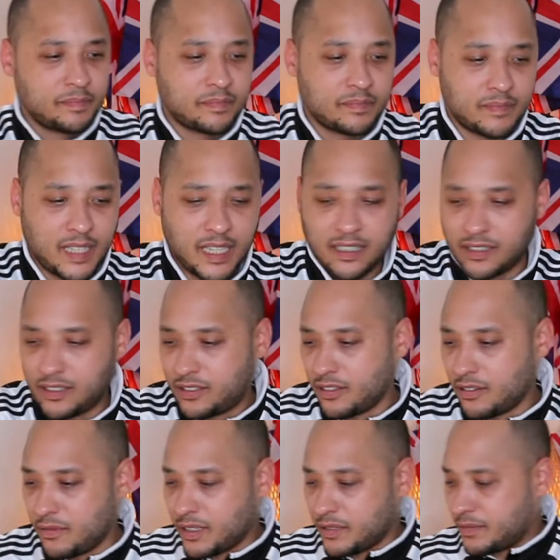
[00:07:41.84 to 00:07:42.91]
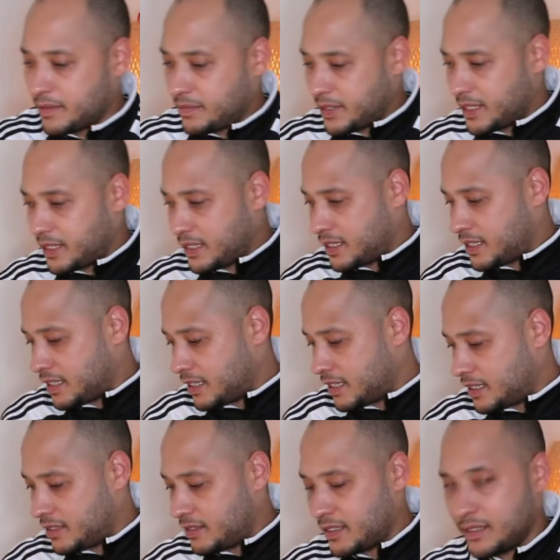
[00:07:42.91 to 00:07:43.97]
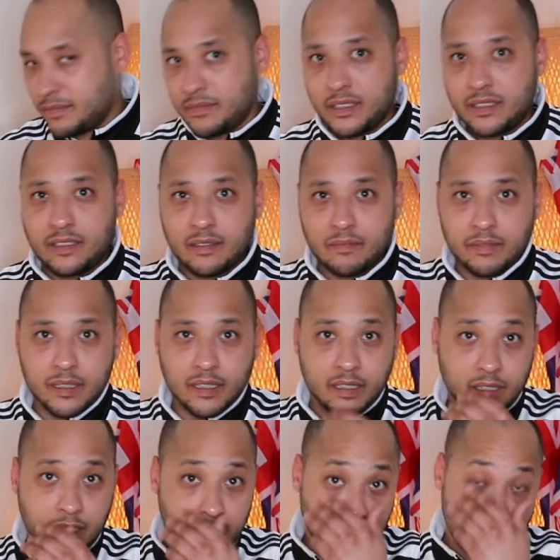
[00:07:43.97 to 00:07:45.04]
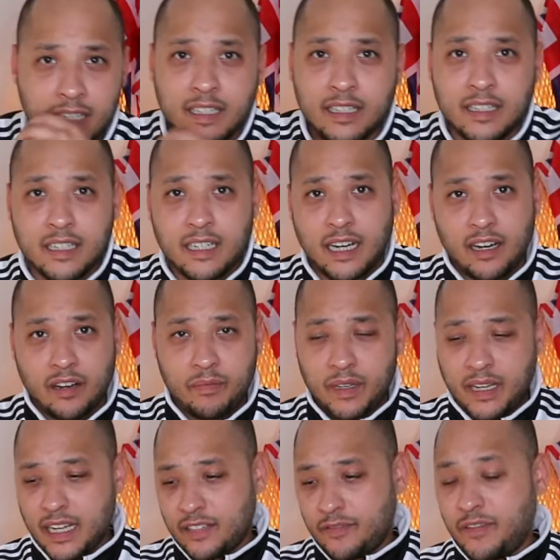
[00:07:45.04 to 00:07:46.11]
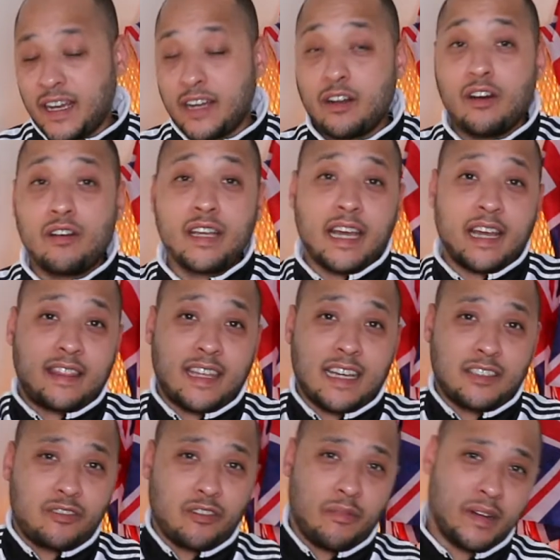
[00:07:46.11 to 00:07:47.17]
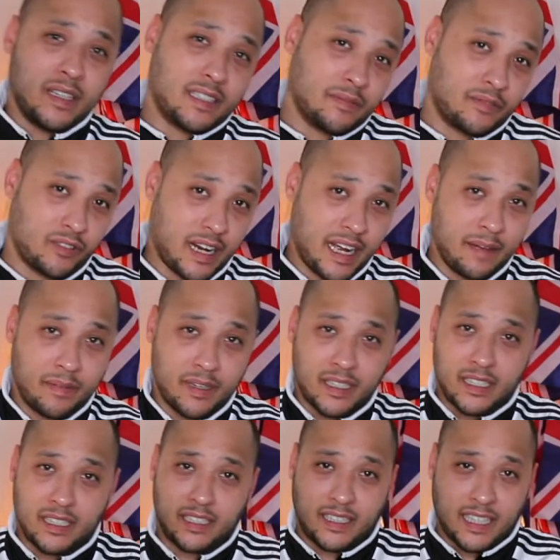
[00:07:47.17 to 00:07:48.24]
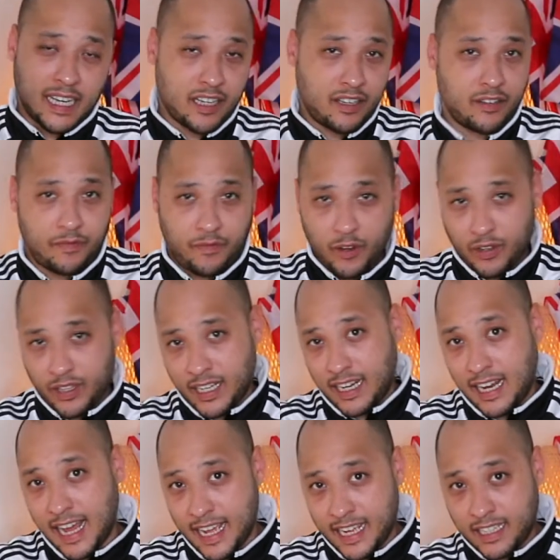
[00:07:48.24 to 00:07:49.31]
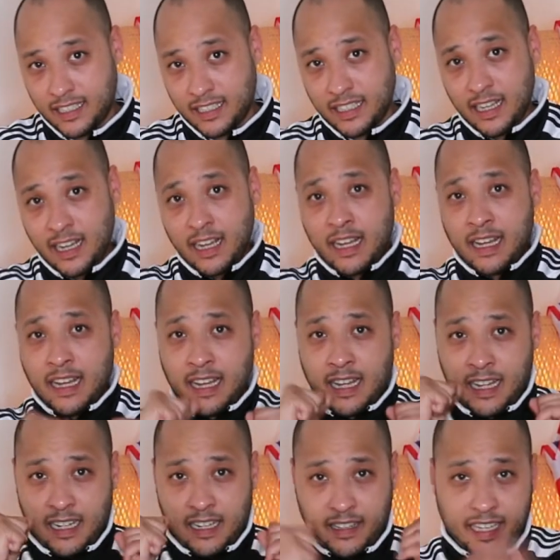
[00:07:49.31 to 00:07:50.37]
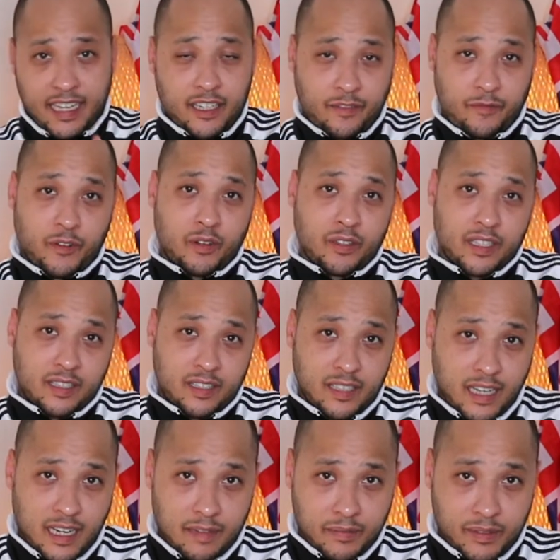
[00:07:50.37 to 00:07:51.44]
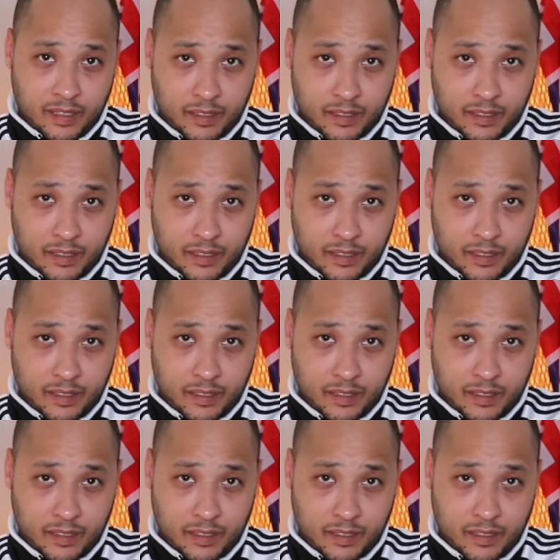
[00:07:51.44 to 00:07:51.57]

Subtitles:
Thank you so much, my brother. I don't want to be jumping. I hope you guys are fine. Oh yeah, thanks to all my subscribers. Thank you for all the likes. Thank you for all the subs.